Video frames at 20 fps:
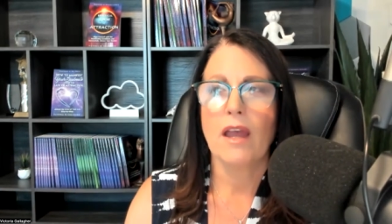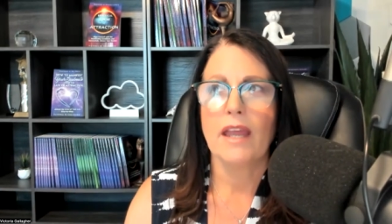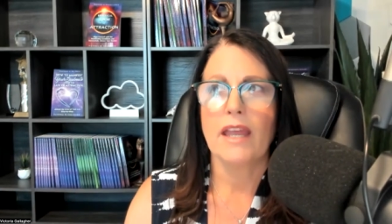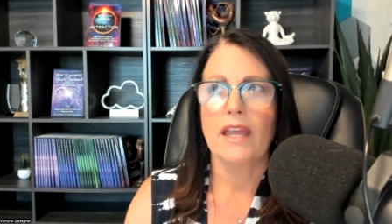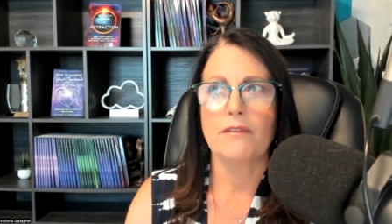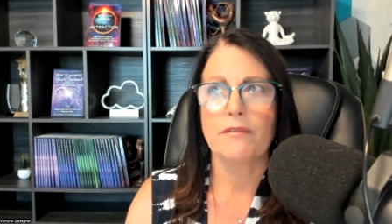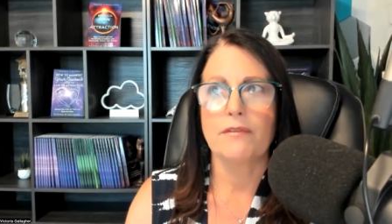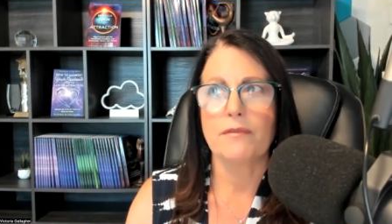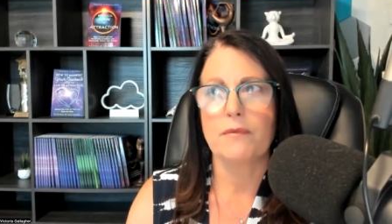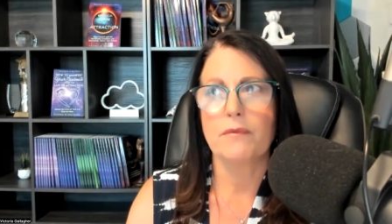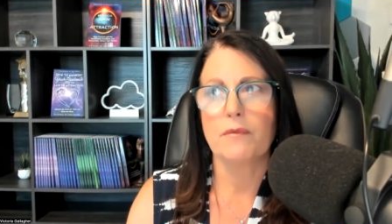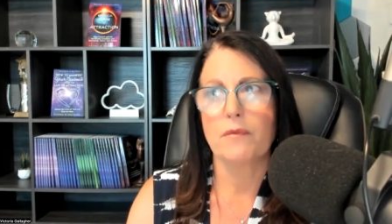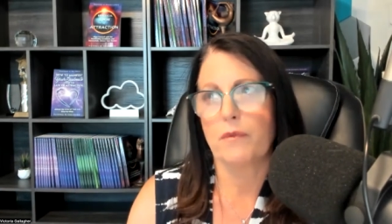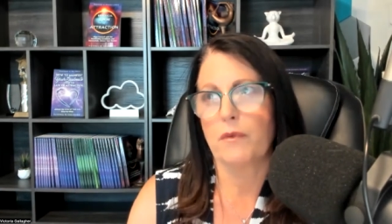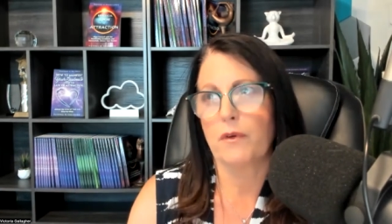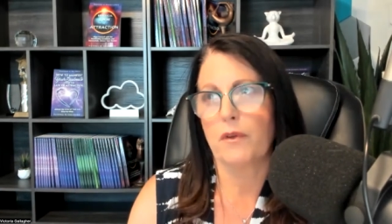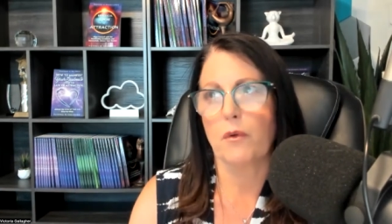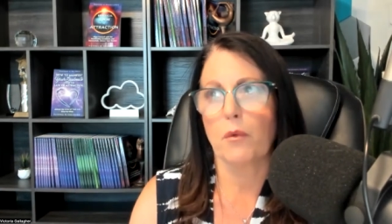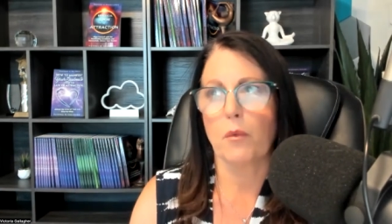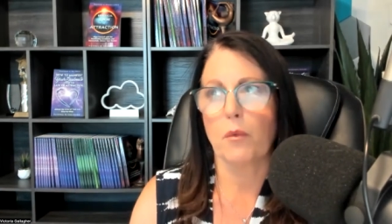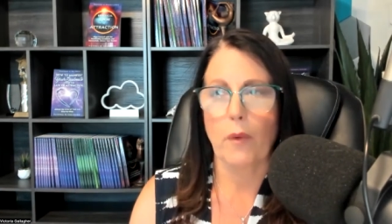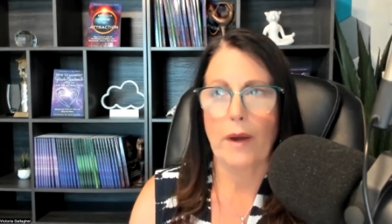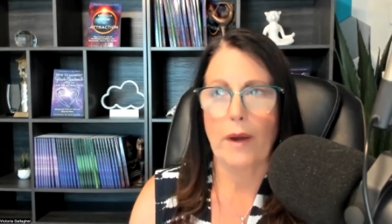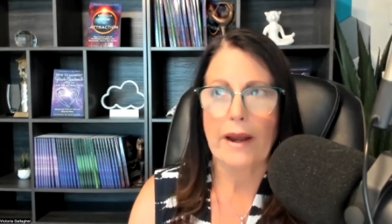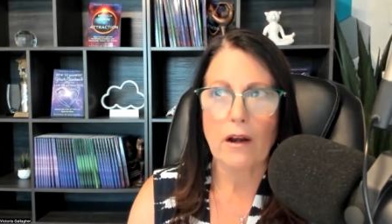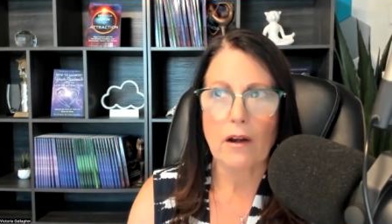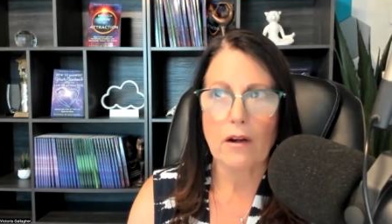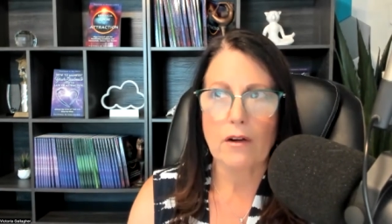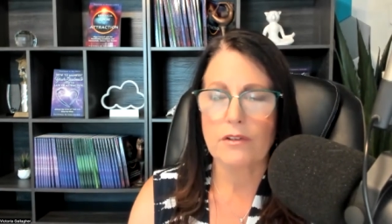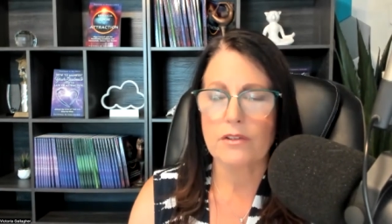if for the
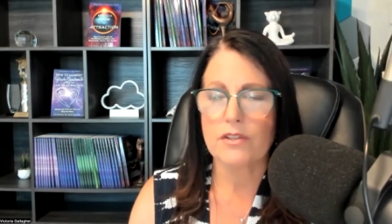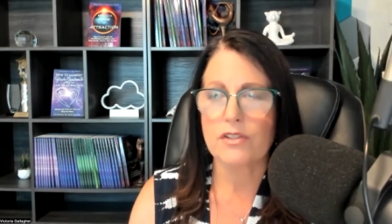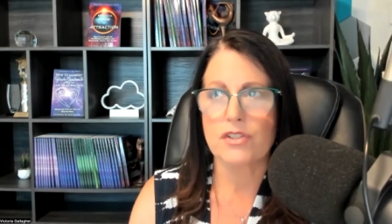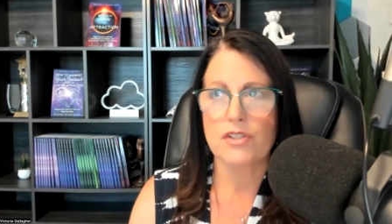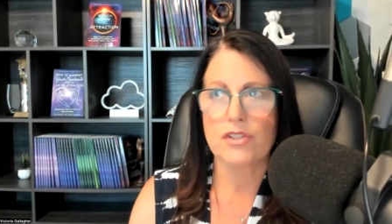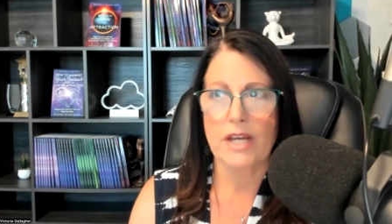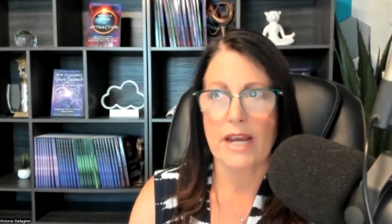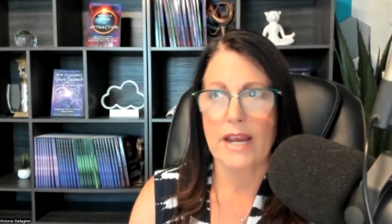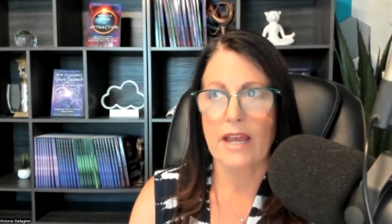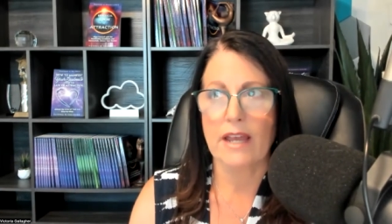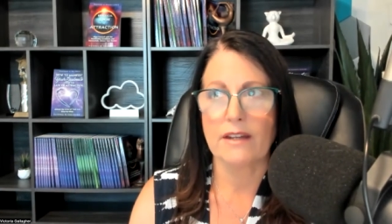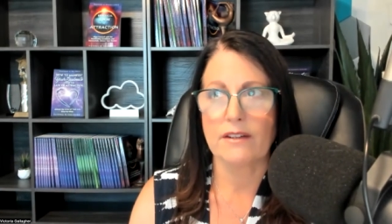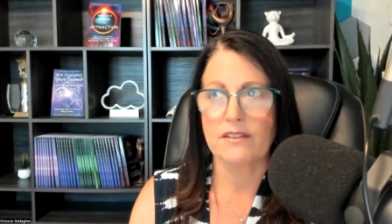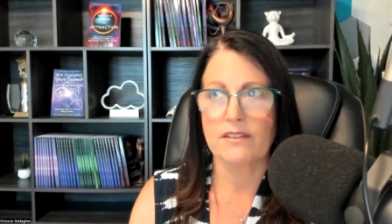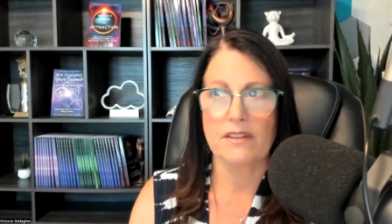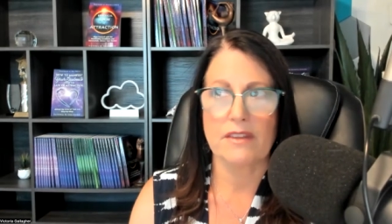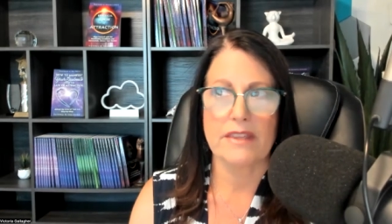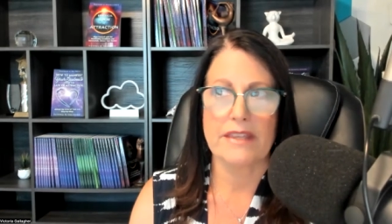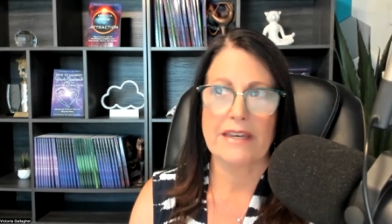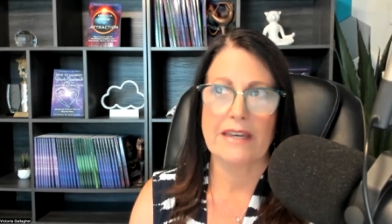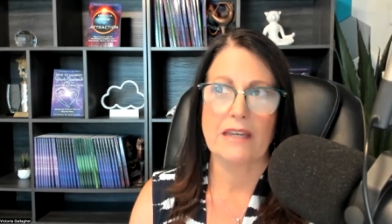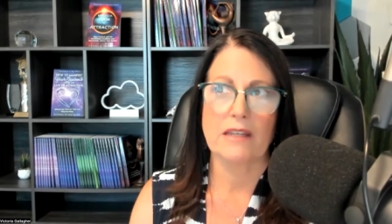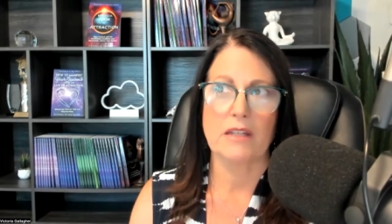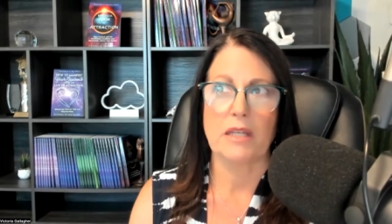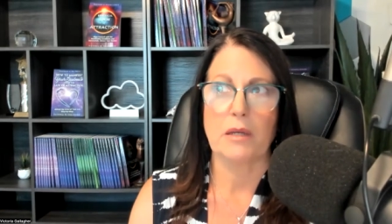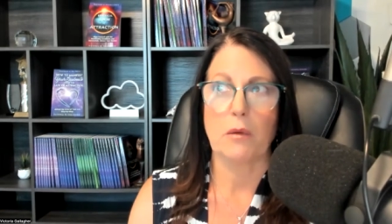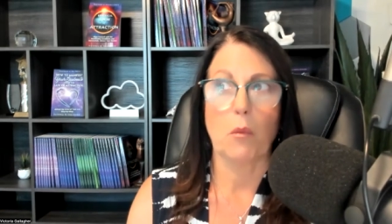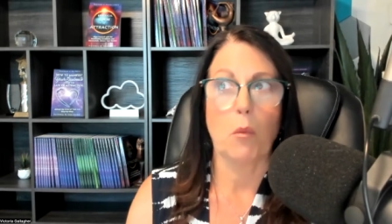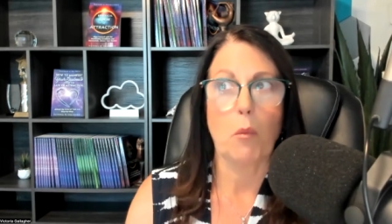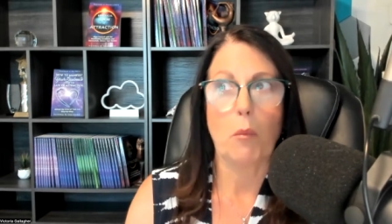rare chance that
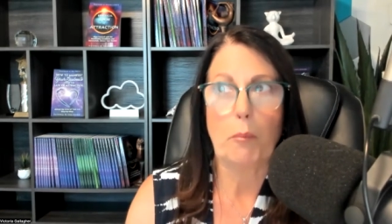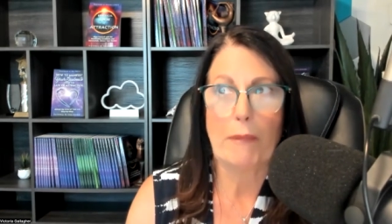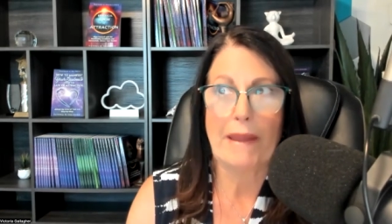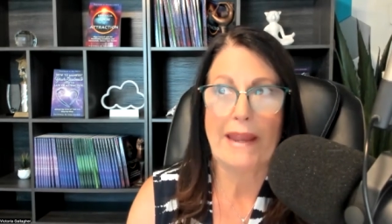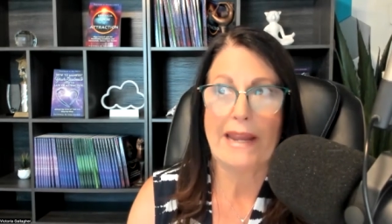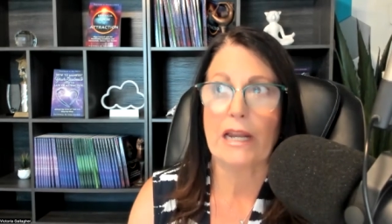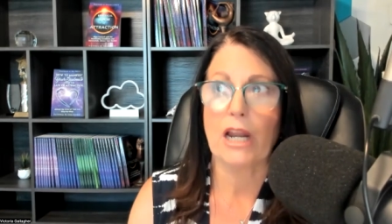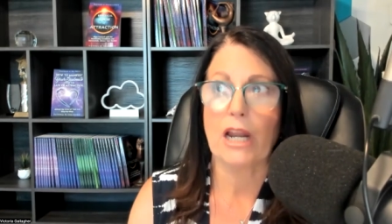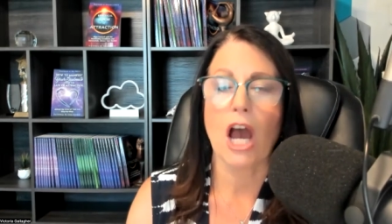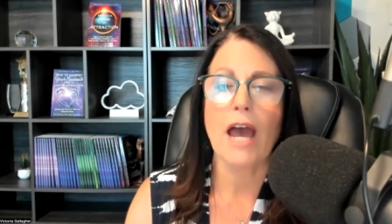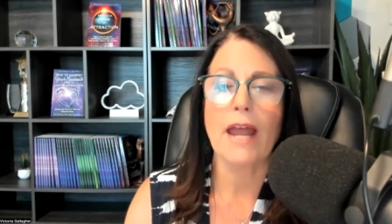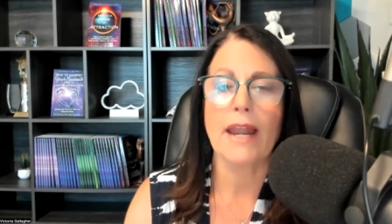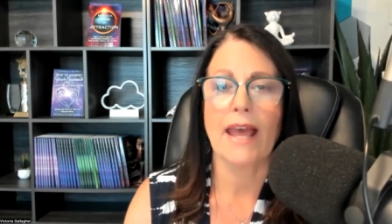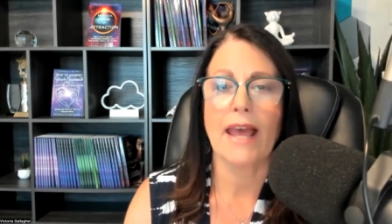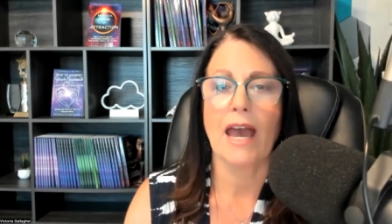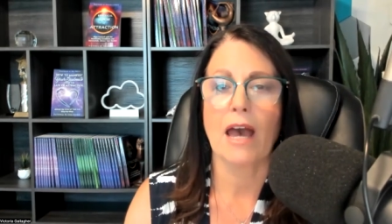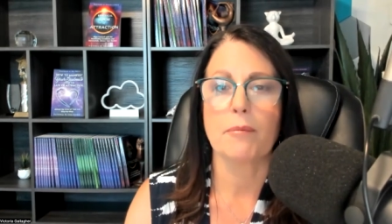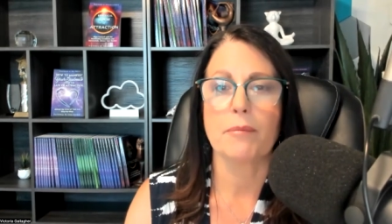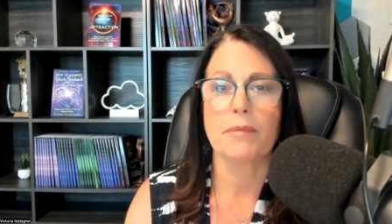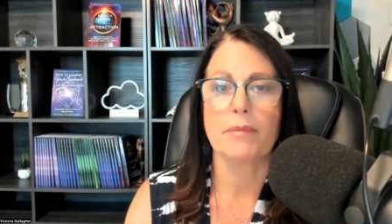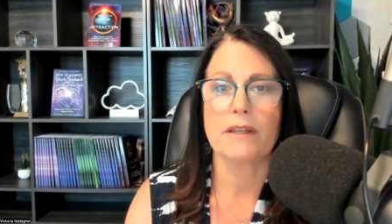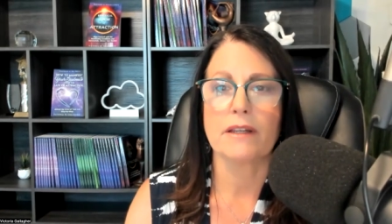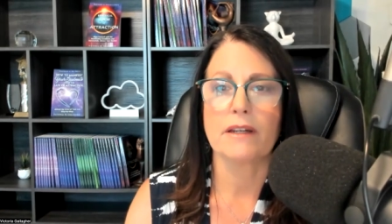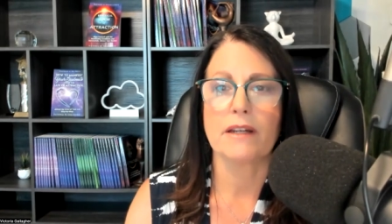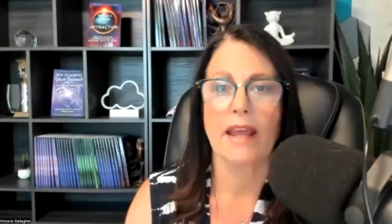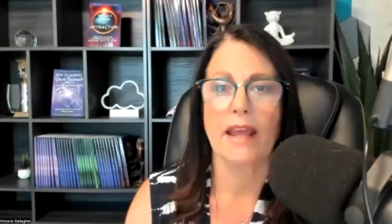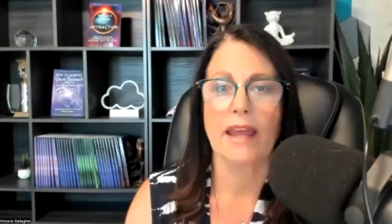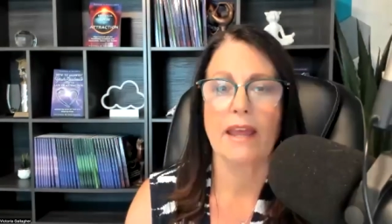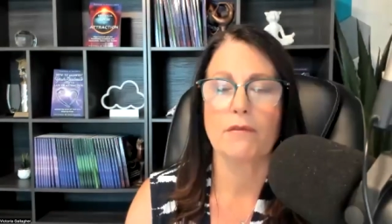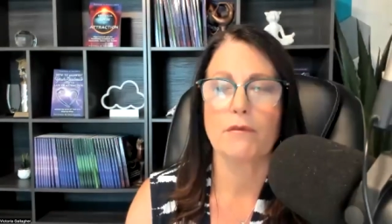it may not
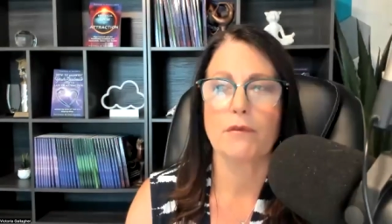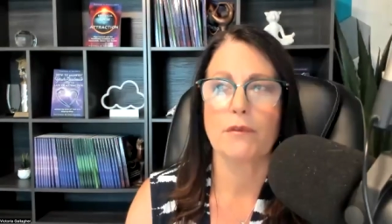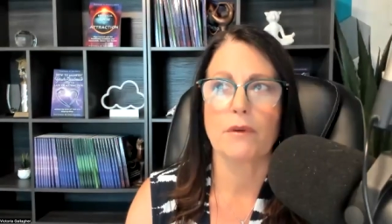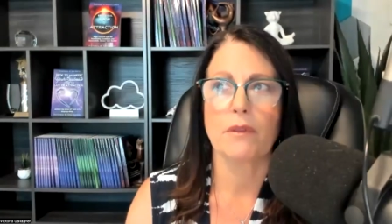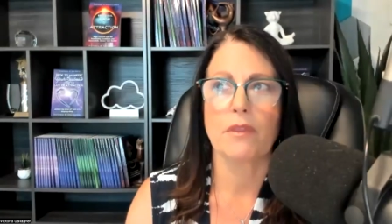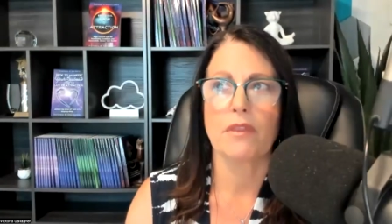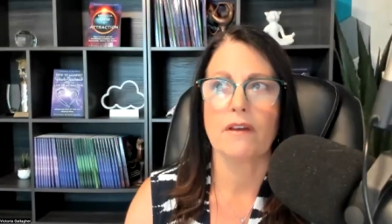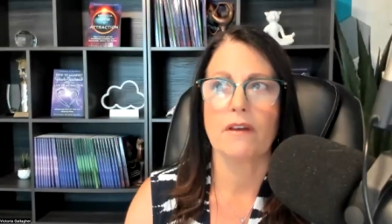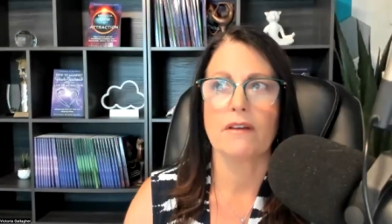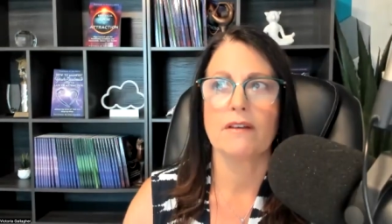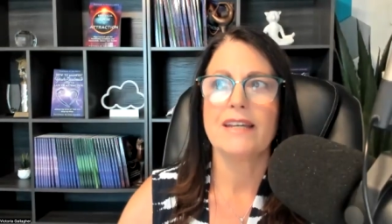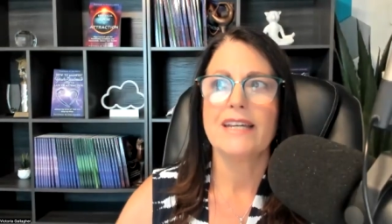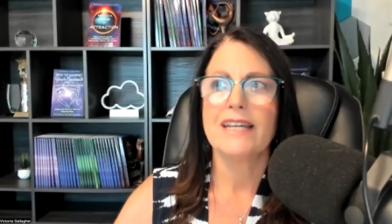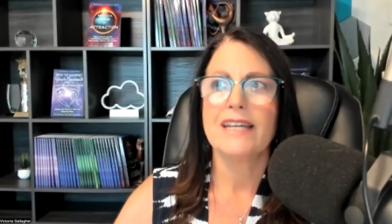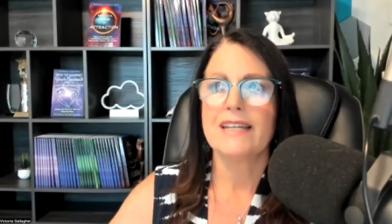happen and for the